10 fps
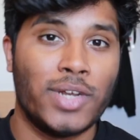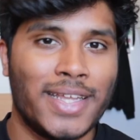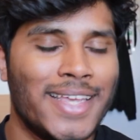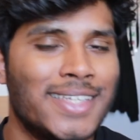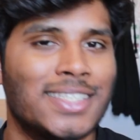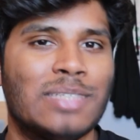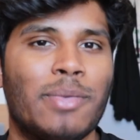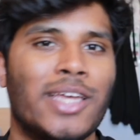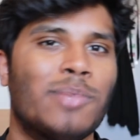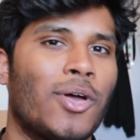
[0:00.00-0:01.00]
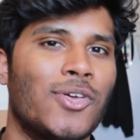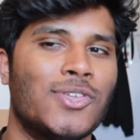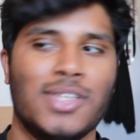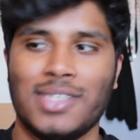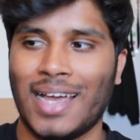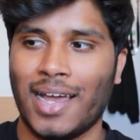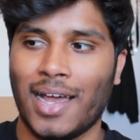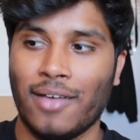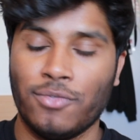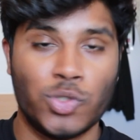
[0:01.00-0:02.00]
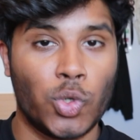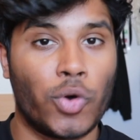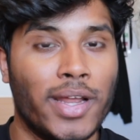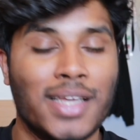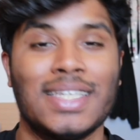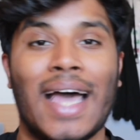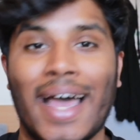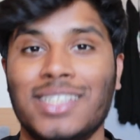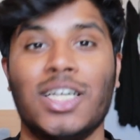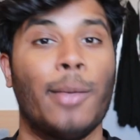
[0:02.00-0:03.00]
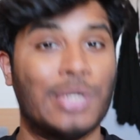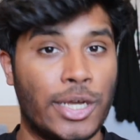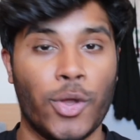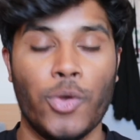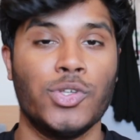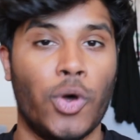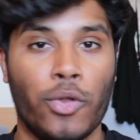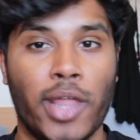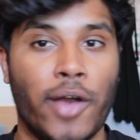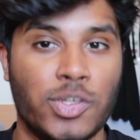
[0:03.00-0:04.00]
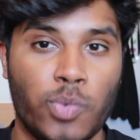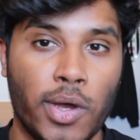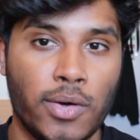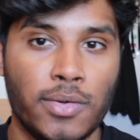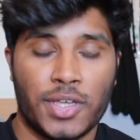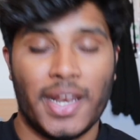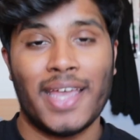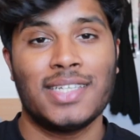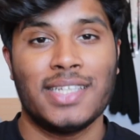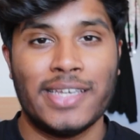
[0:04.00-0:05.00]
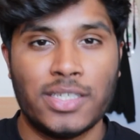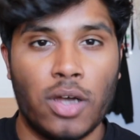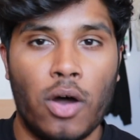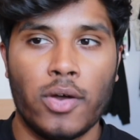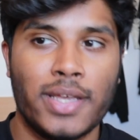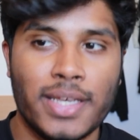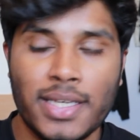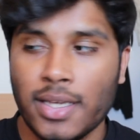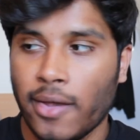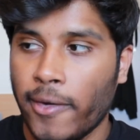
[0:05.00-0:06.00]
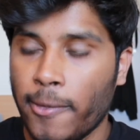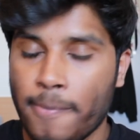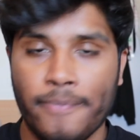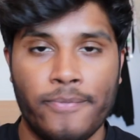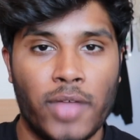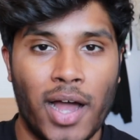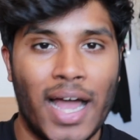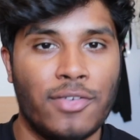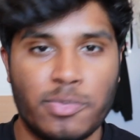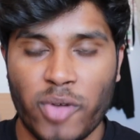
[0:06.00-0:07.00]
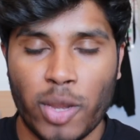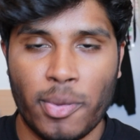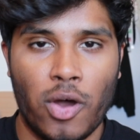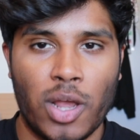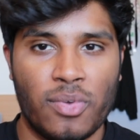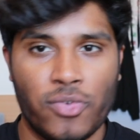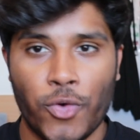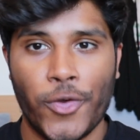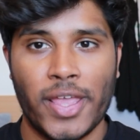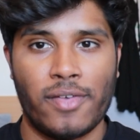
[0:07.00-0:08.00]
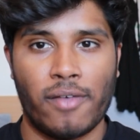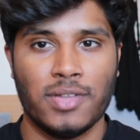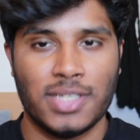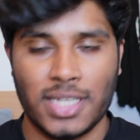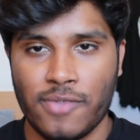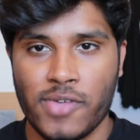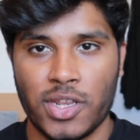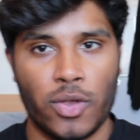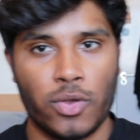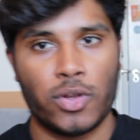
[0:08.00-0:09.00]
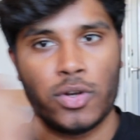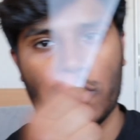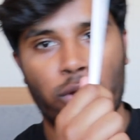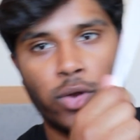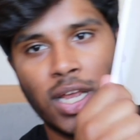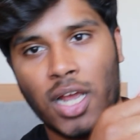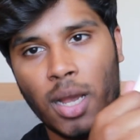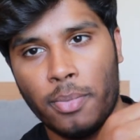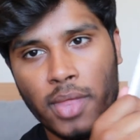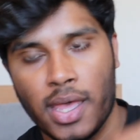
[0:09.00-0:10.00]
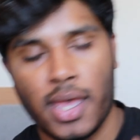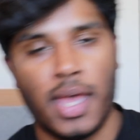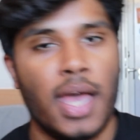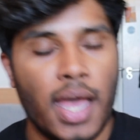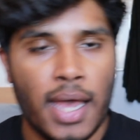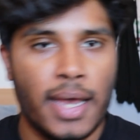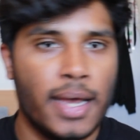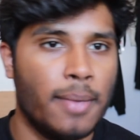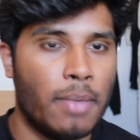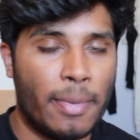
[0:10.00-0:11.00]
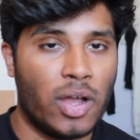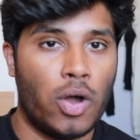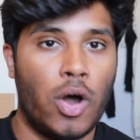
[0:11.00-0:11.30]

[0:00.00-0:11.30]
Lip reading: really easy to make posters that have drawings and typed out notes on there as well. So next is Anki. I have spoken about Anki before. If you haven't seen the video, go click up there about